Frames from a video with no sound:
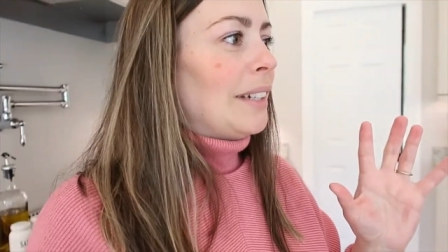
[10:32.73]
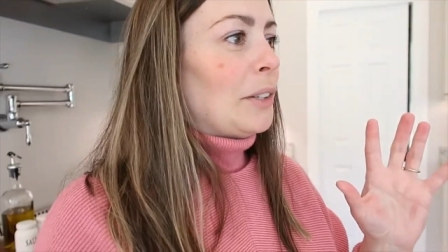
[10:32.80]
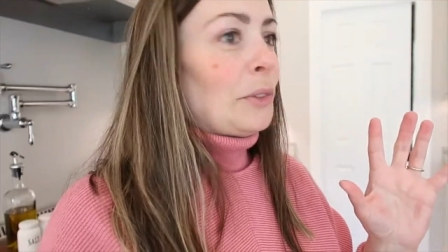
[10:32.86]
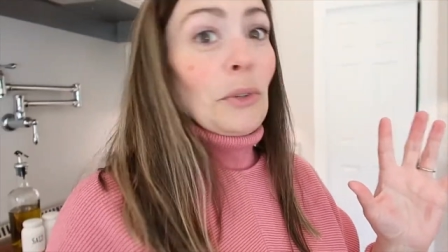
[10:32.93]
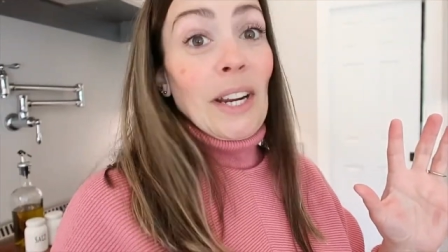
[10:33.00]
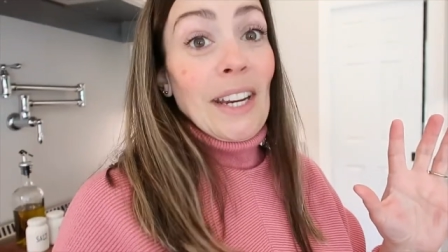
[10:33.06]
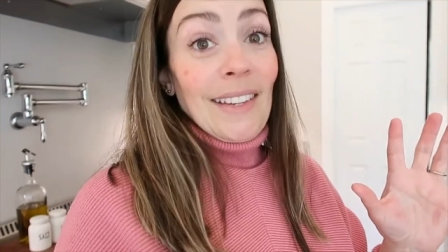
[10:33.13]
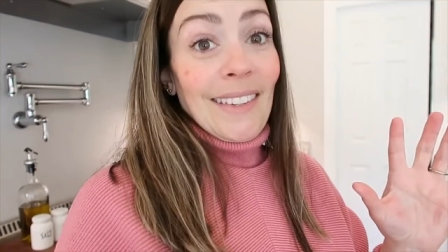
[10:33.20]

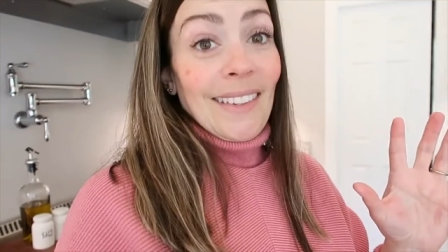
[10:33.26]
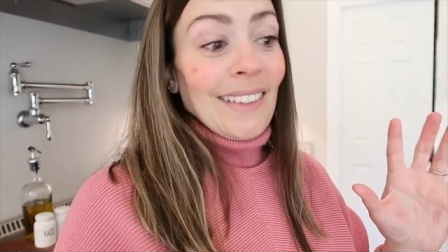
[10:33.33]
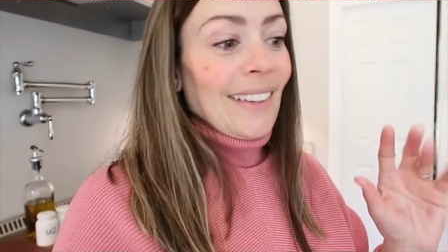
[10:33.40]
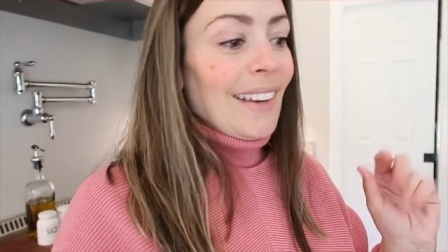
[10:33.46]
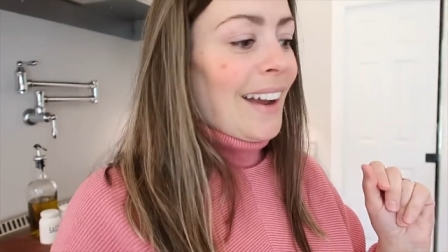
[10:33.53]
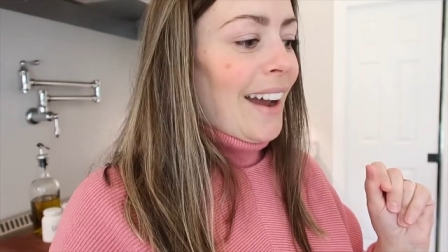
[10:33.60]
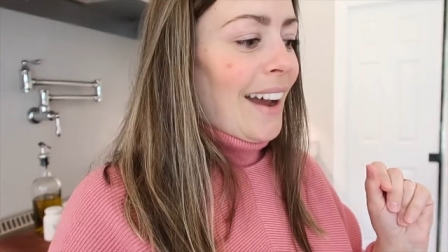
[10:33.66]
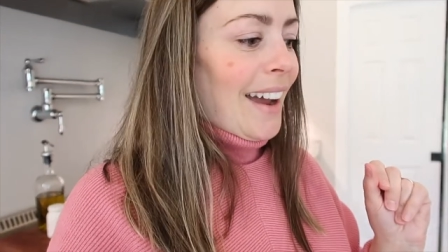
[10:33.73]
great.
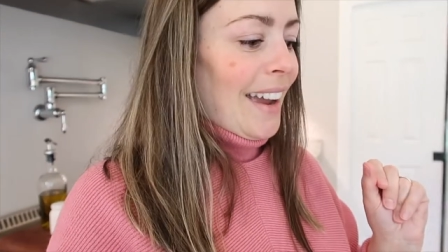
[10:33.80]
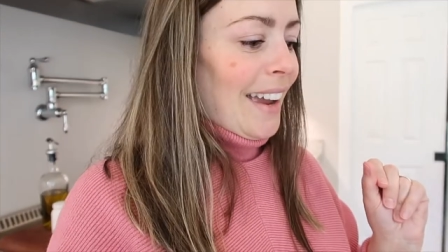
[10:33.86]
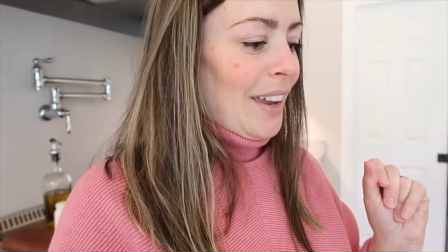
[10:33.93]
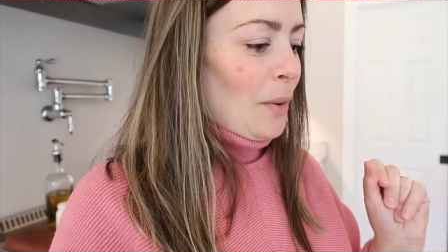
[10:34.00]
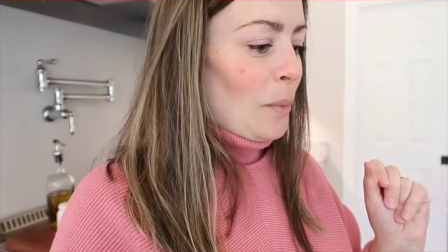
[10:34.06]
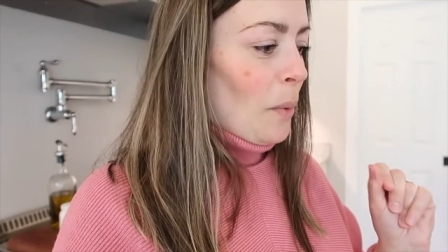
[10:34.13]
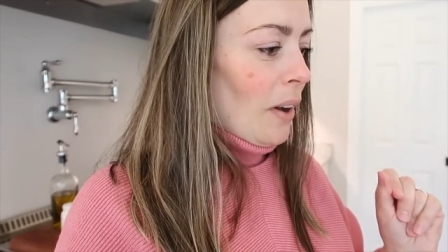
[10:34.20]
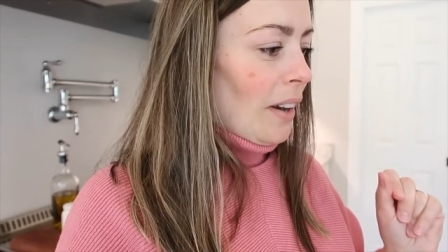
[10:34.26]

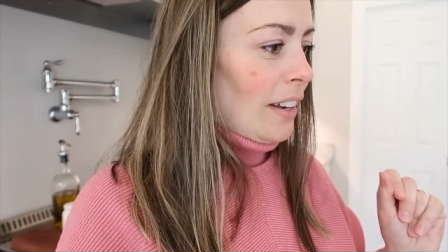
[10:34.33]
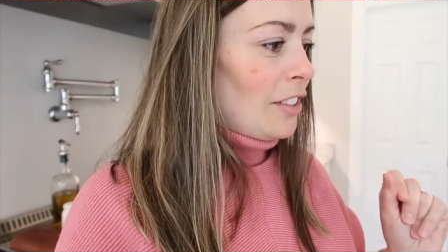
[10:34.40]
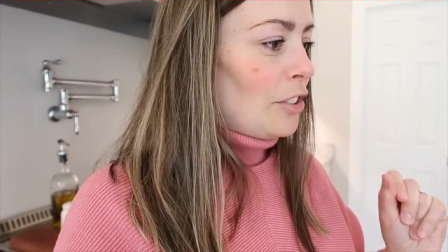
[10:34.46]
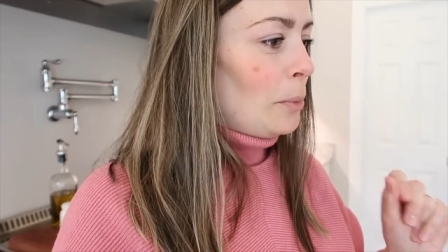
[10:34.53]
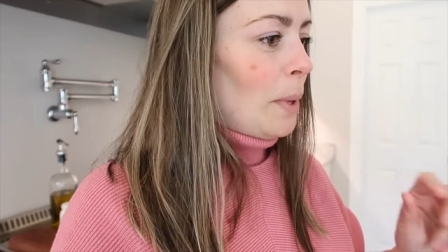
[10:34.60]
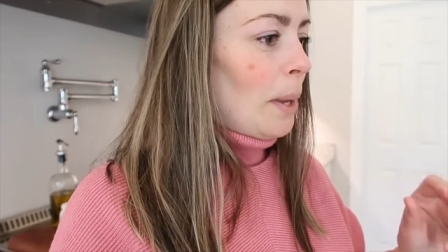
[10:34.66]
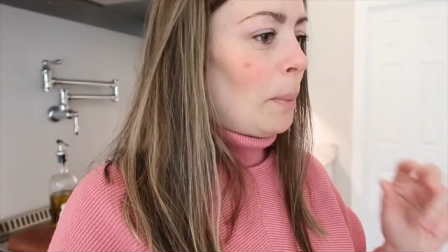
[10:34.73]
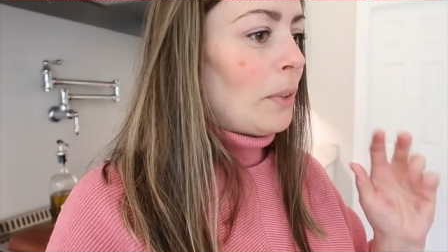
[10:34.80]
I wanted
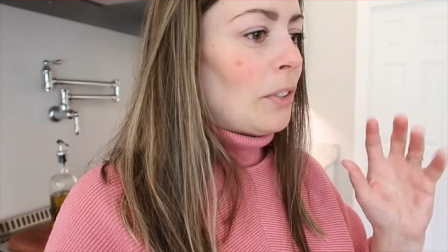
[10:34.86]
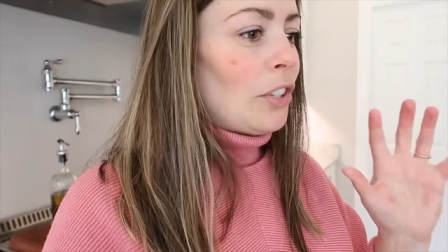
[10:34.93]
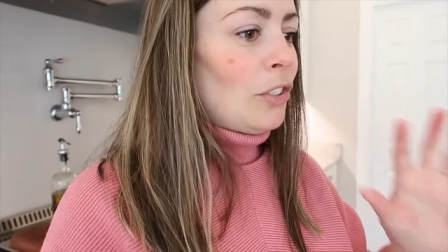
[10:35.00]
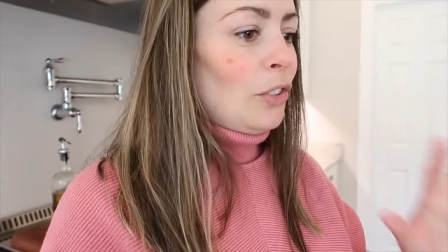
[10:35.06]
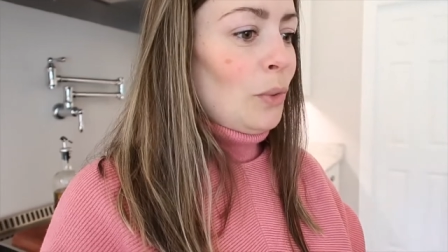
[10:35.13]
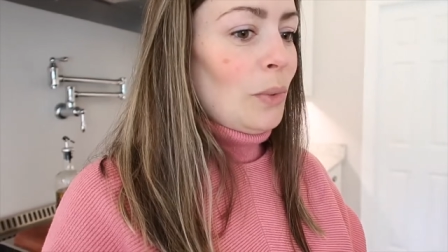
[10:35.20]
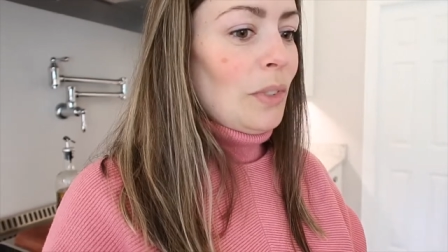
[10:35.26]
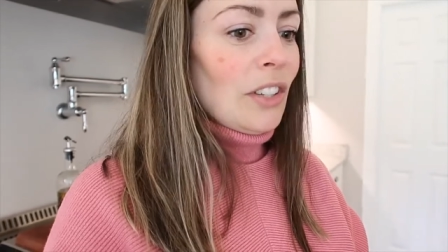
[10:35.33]
to be able to
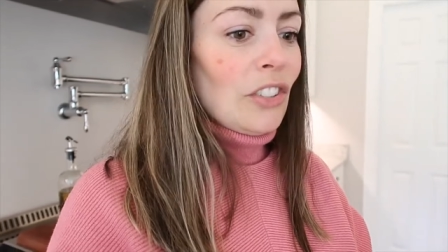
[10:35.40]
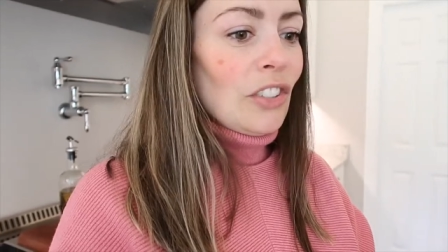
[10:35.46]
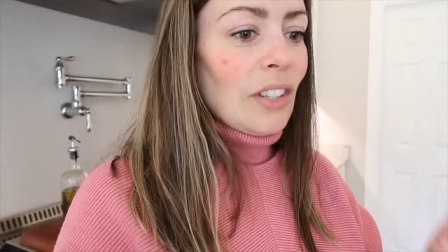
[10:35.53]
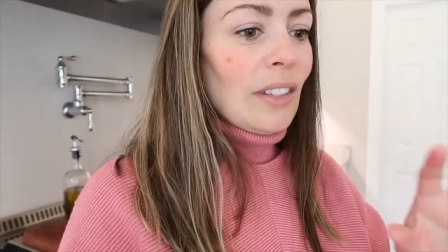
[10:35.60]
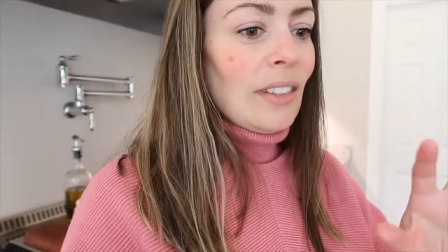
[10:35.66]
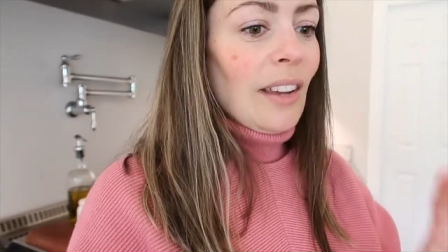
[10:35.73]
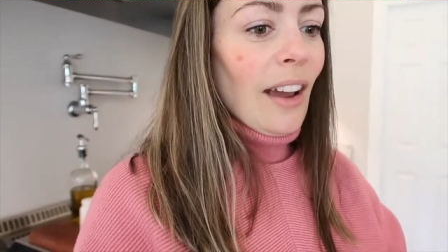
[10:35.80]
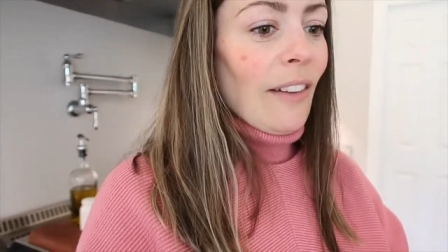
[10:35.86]
do
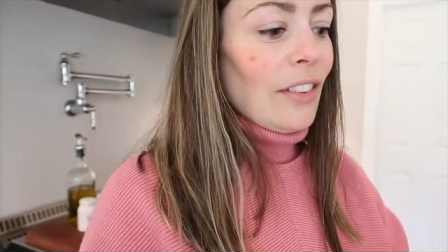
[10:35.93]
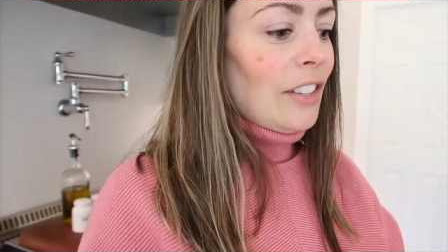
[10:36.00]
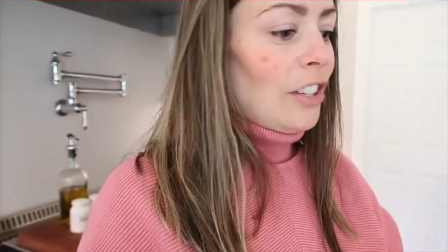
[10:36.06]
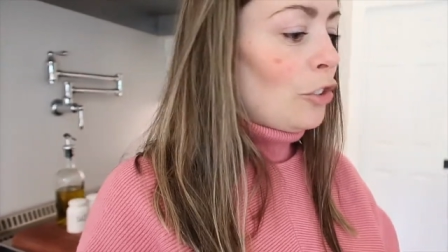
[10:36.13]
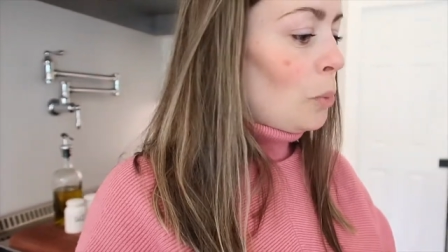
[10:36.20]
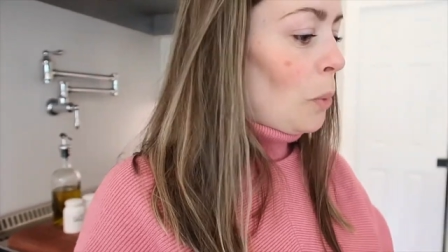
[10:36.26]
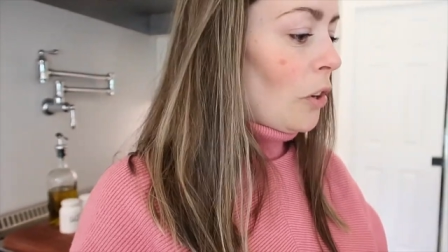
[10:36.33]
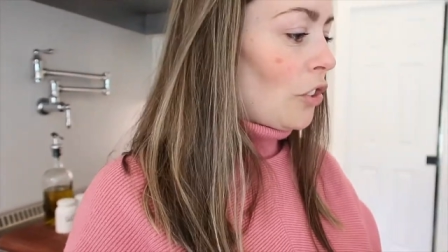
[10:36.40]
dishes, have a
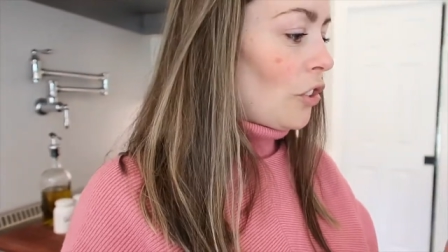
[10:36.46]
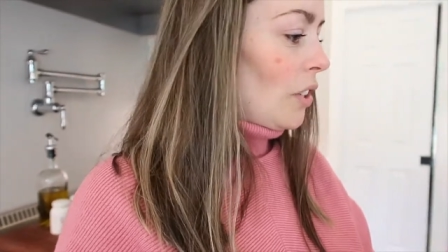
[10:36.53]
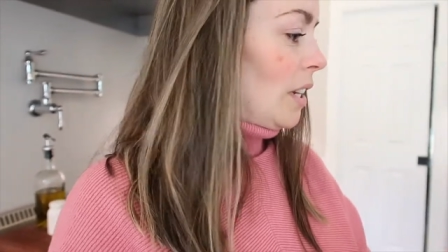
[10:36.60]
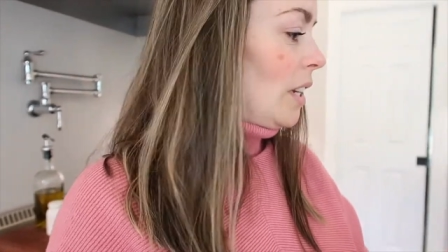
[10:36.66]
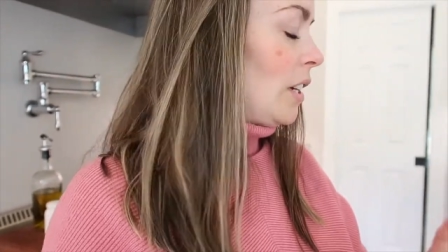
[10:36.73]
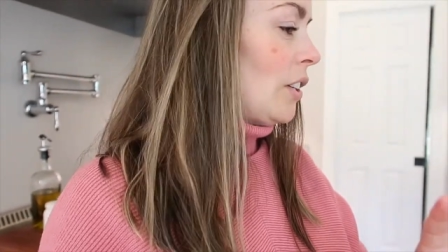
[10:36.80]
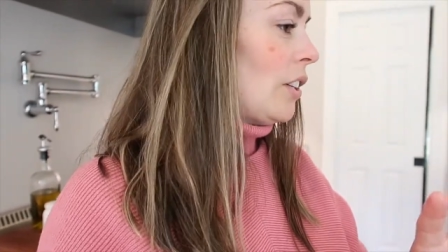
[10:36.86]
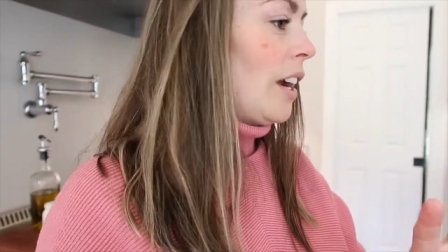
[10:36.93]
dishwasher
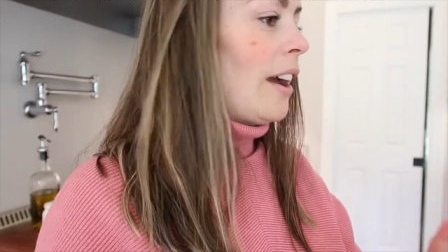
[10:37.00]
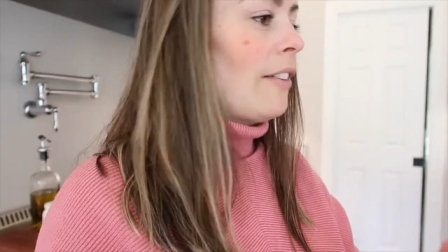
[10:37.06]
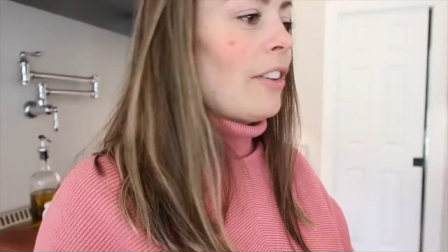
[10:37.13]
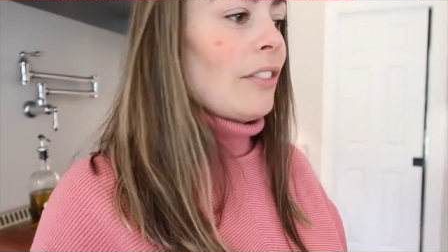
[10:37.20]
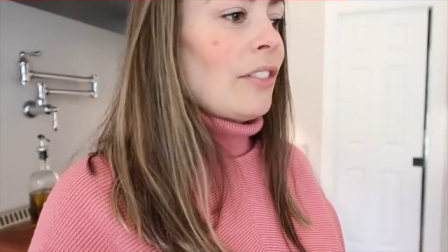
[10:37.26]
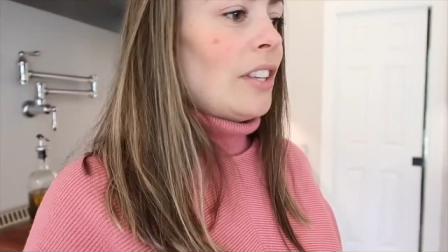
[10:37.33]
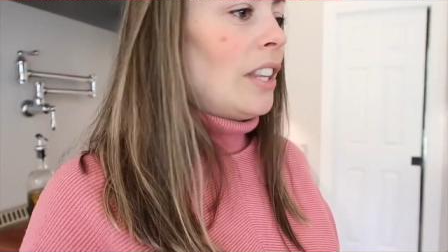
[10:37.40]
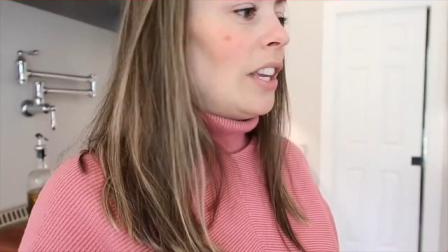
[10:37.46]
here, have
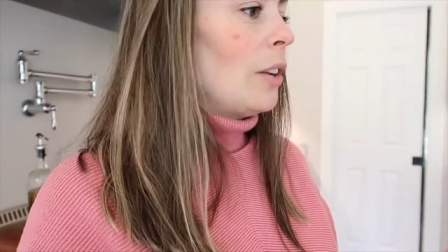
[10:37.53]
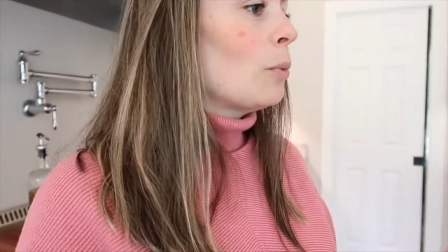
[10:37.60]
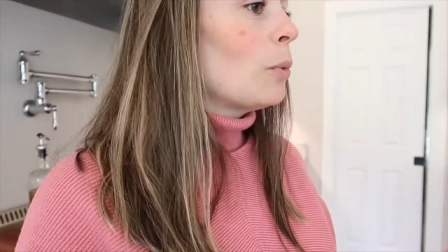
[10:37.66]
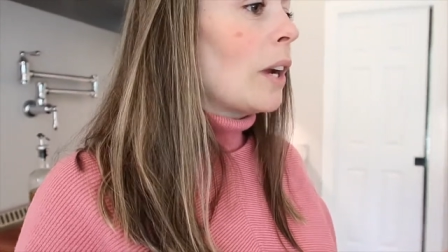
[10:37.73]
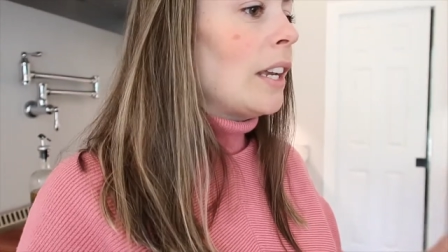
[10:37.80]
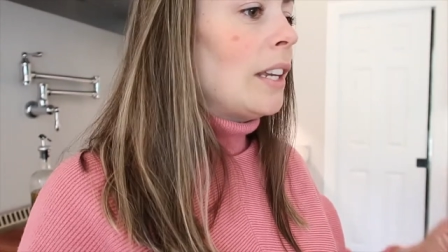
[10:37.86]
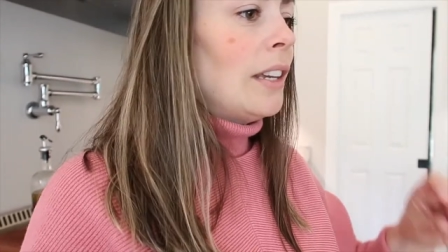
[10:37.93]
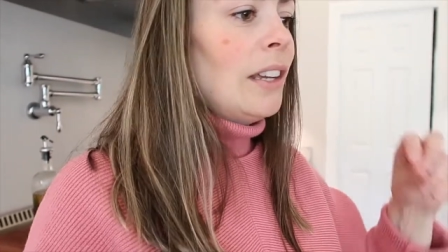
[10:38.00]
everything
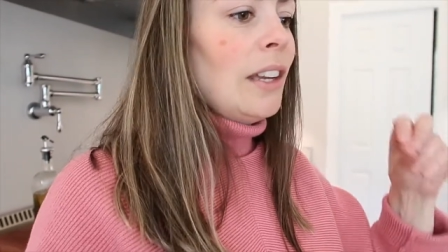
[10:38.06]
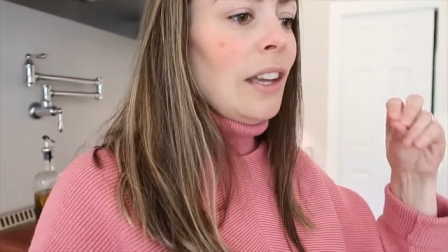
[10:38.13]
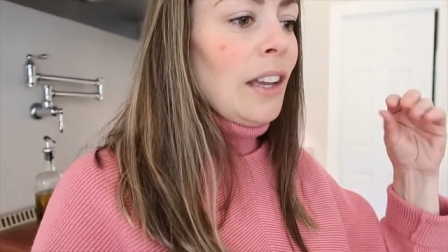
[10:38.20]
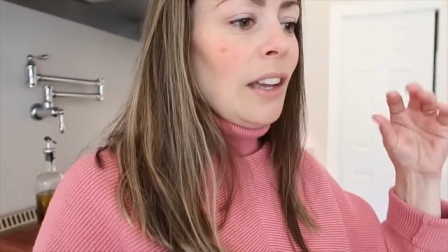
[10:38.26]
right